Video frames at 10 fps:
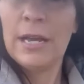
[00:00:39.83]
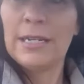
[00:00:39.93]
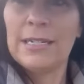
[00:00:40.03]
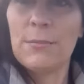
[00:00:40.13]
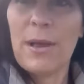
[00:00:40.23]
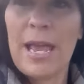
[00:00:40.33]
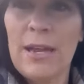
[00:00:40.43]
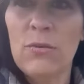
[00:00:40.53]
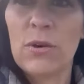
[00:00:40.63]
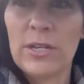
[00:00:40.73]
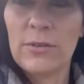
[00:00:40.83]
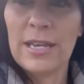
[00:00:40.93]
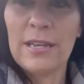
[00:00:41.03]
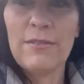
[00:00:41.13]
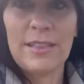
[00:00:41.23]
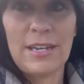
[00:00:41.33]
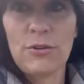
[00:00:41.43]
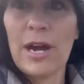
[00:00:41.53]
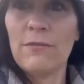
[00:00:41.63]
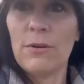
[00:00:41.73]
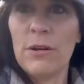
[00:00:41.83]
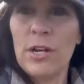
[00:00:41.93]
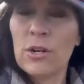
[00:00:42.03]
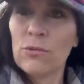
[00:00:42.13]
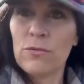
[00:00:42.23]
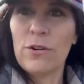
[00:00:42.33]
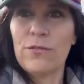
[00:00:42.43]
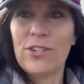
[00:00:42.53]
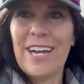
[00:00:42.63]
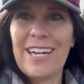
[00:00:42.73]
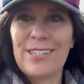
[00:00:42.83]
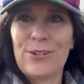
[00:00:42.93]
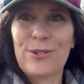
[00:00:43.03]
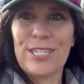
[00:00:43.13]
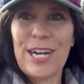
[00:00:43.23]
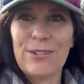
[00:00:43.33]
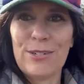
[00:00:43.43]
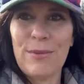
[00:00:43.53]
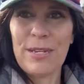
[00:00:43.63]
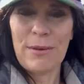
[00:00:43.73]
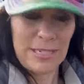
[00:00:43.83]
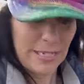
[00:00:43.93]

need to pay, where you live, and that you have a roof over your head. So reach out to me. My